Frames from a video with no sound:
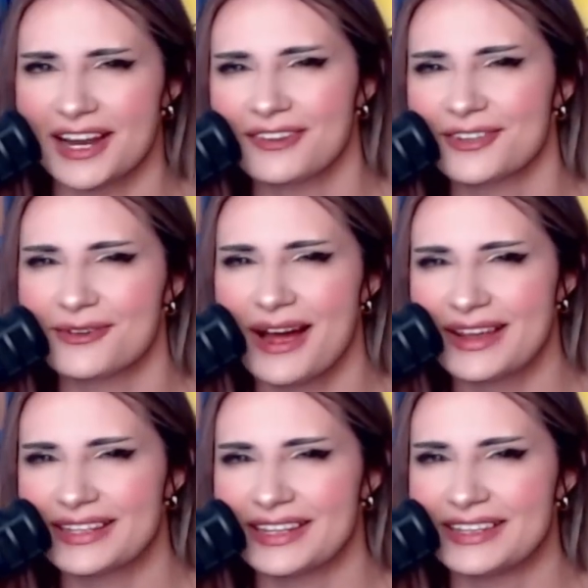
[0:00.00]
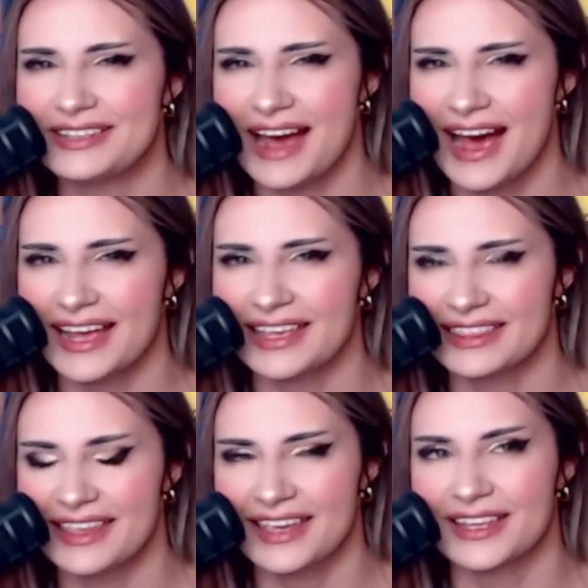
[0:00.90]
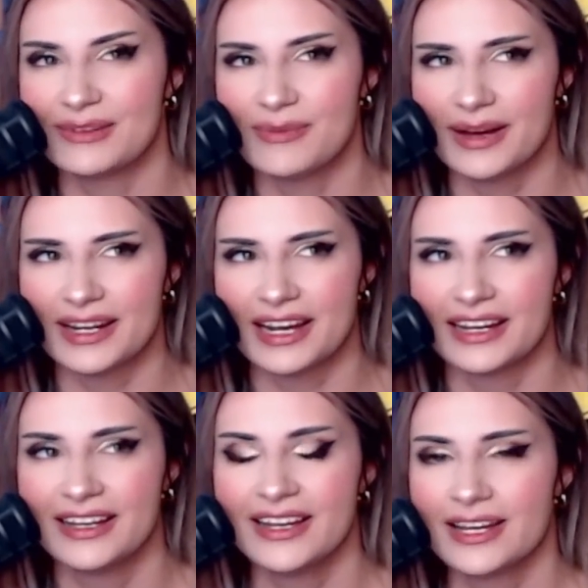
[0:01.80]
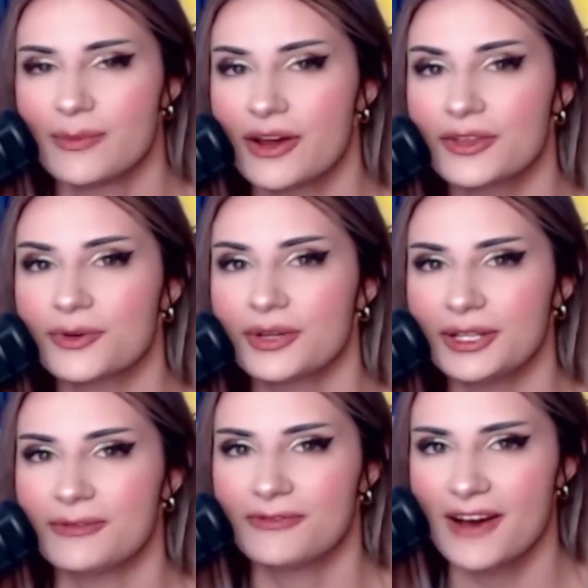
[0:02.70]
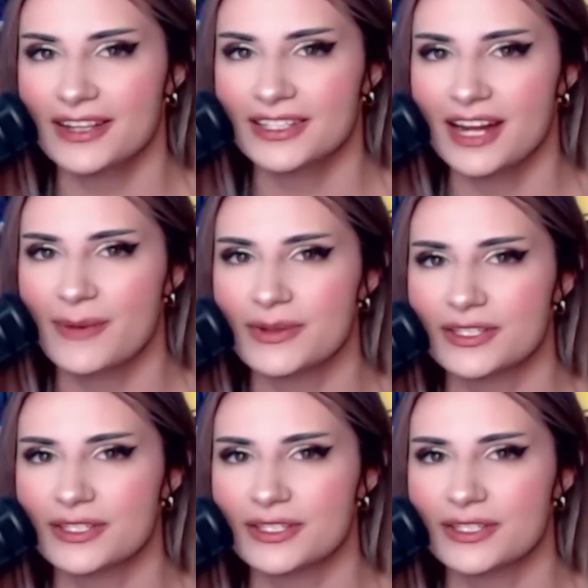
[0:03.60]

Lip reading: I don't know why it didn't die then, but brother really fucked it up.